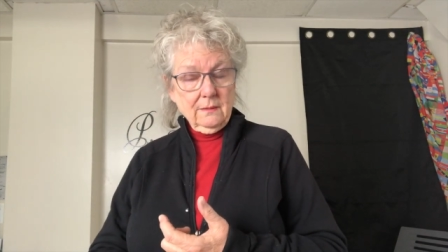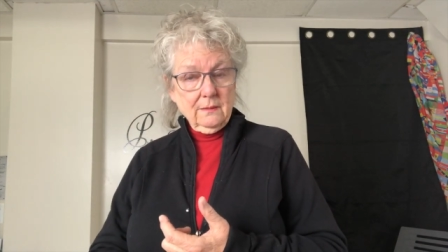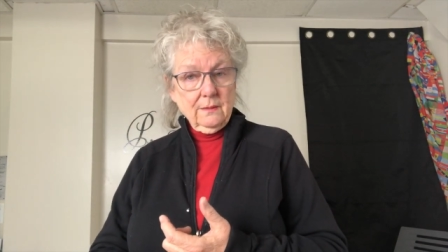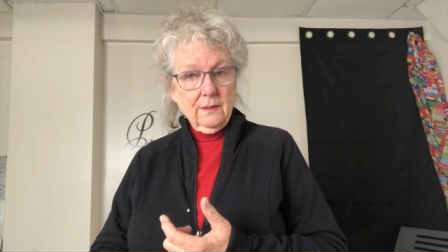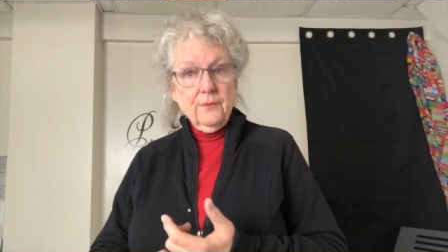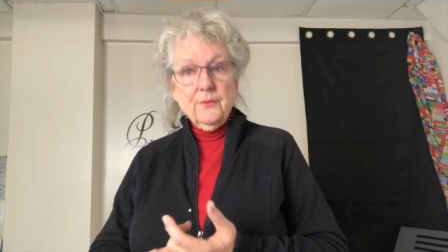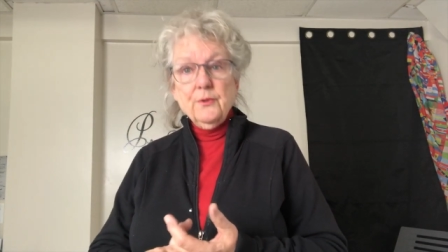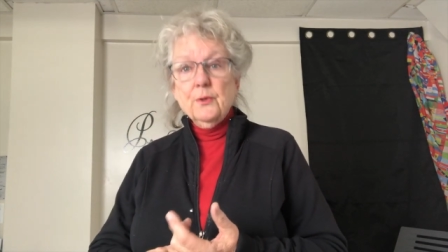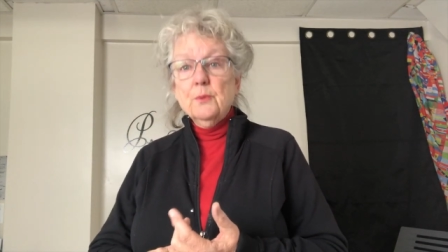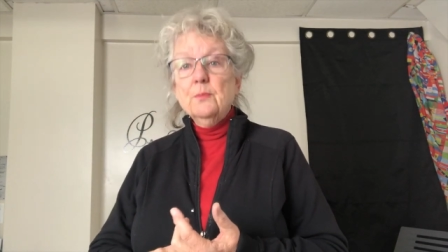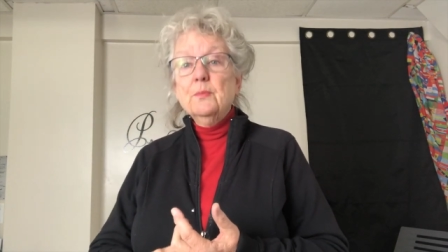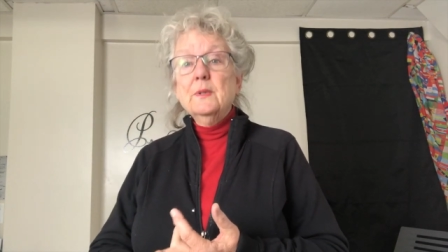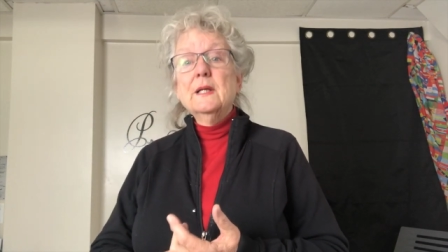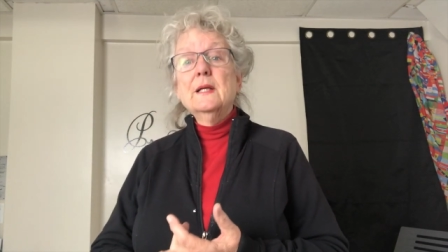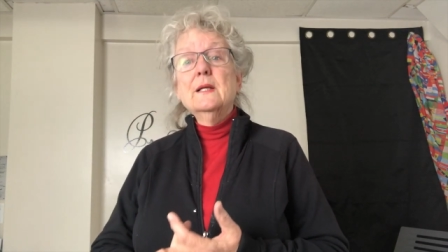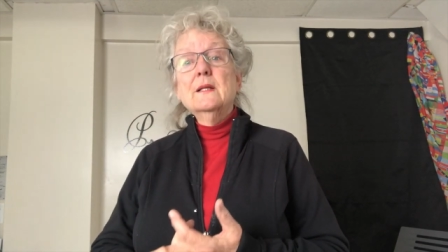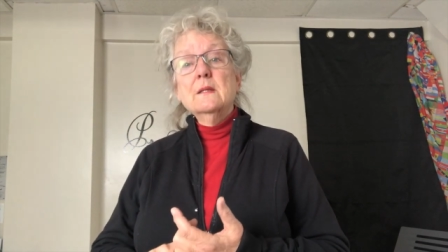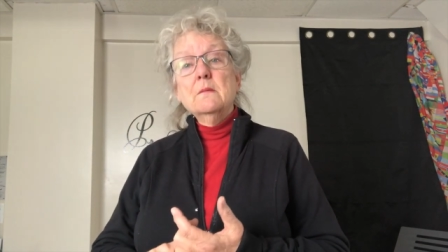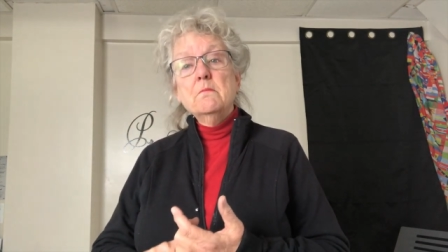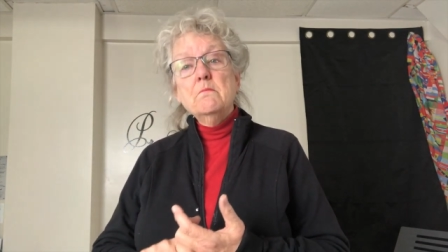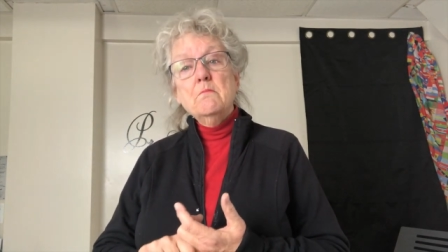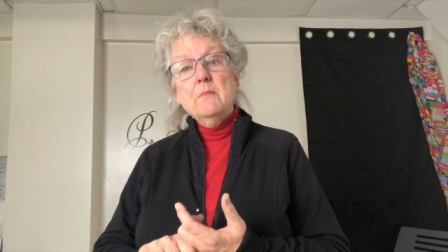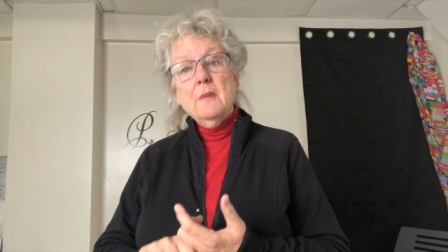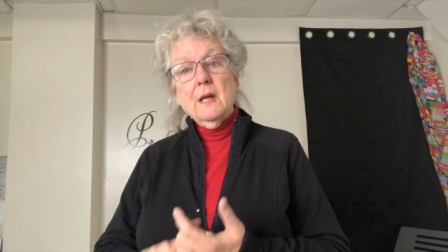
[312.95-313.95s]
If you're playing
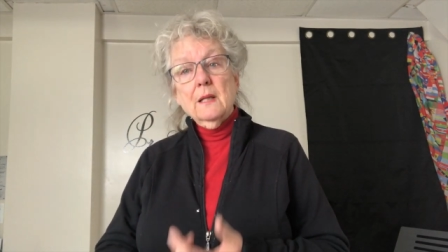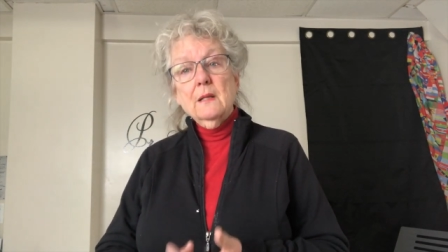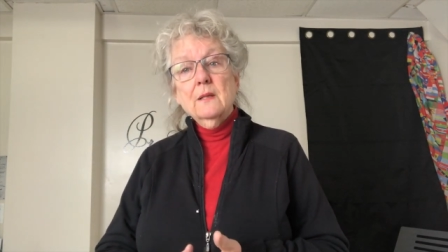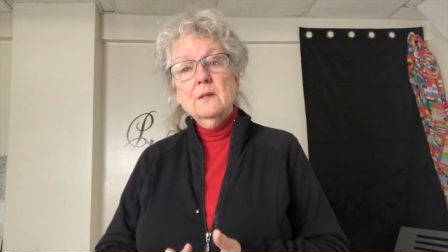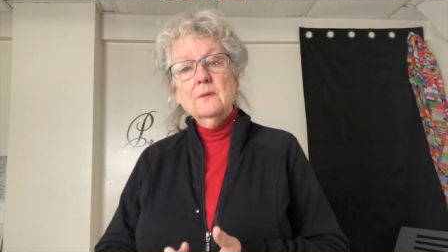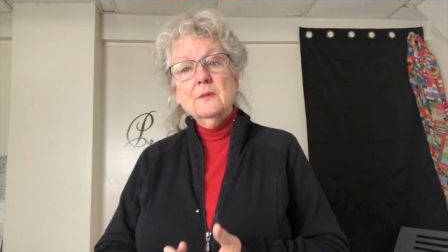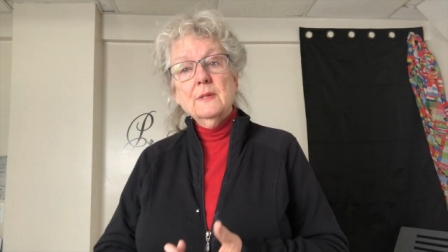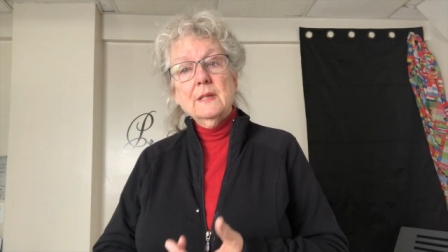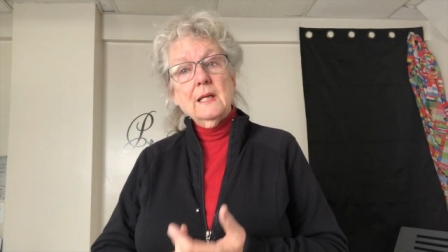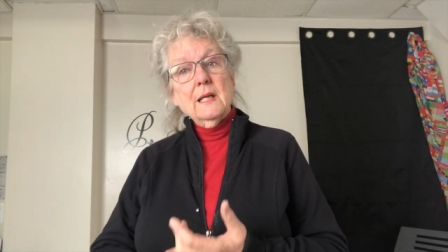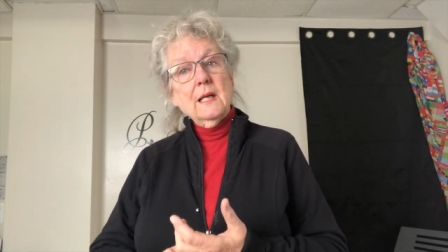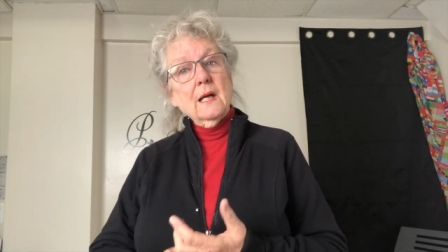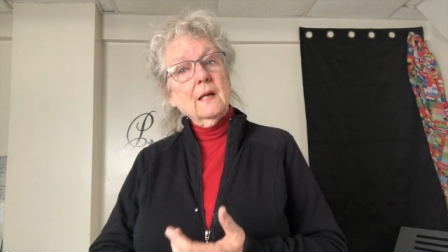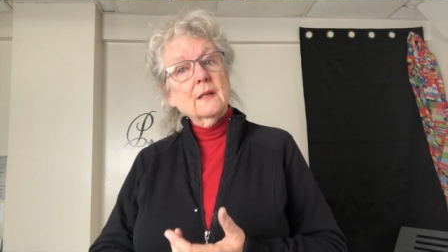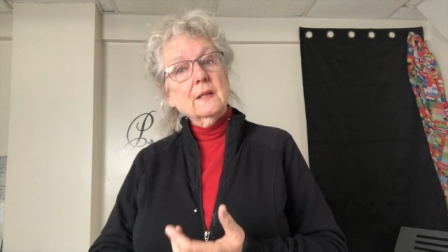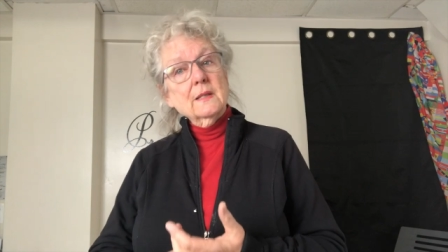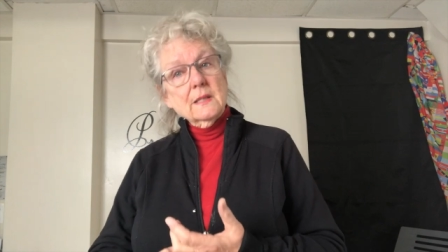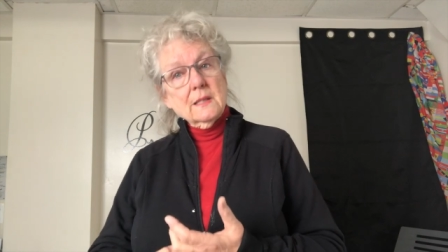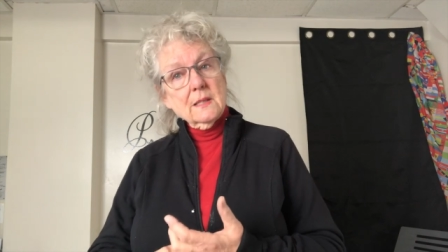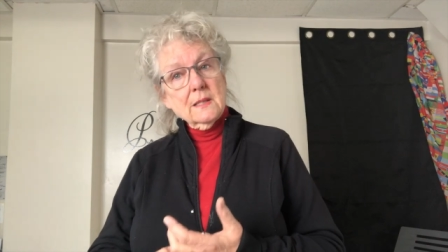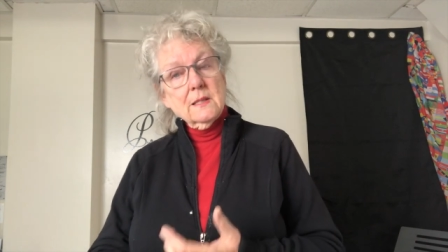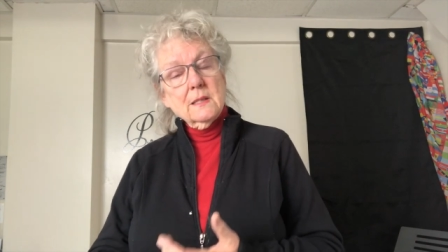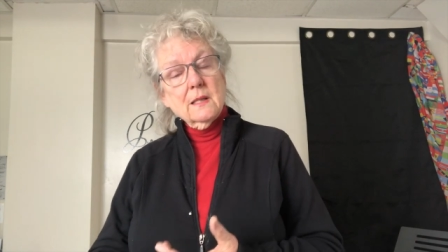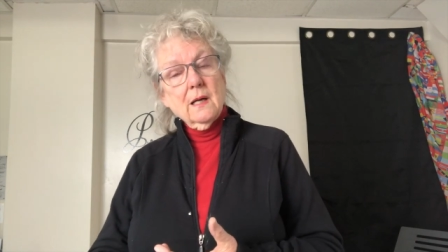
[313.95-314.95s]
the melody on the
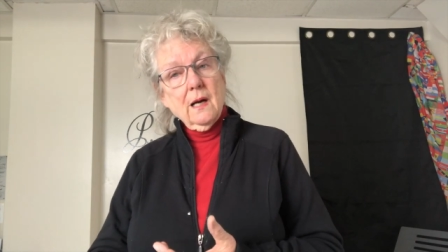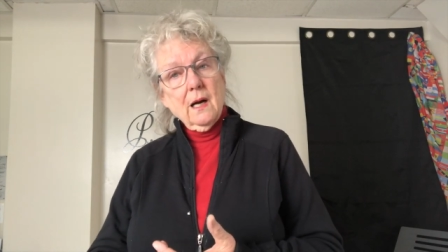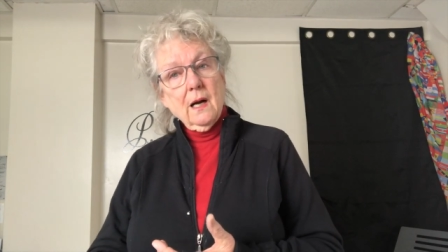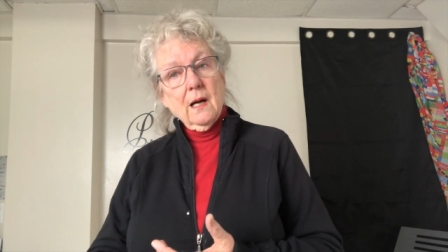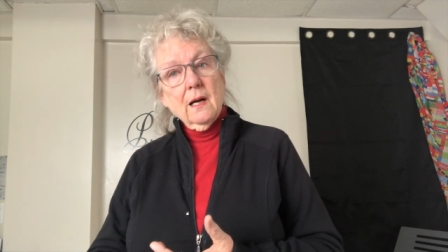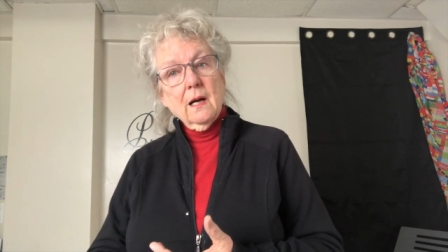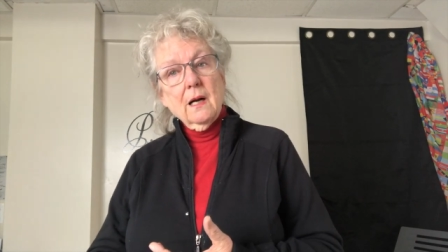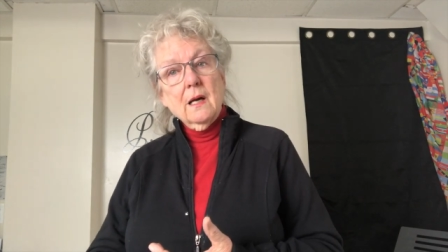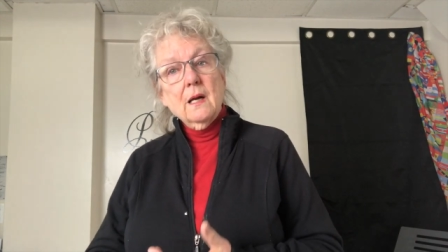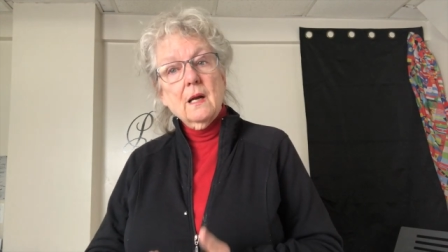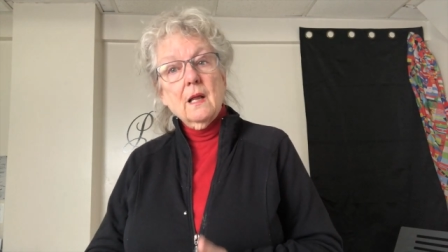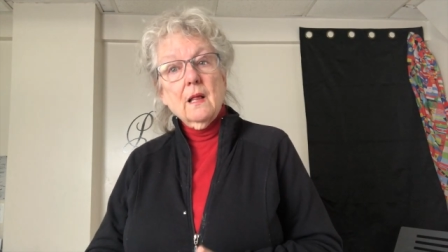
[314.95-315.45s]
guitar,